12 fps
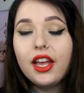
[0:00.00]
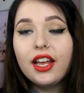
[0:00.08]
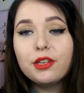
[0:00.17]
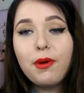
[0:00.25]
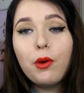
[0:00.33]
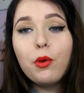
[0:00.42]
It's
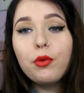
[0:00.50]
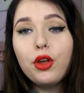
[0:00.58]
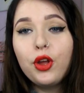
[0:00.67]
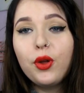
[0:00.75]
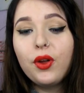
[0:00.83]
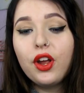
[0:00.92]
about a woman
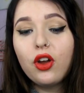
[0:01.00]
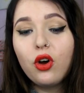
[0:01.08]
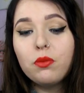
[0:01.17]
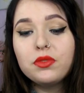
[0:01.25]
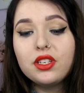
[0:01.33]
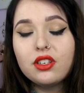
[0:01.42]
who
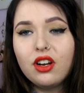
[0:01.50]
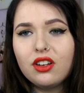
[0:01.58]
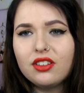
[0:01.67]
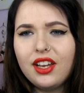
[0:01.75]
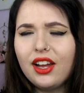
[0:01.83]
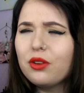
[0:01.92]
comes into contact,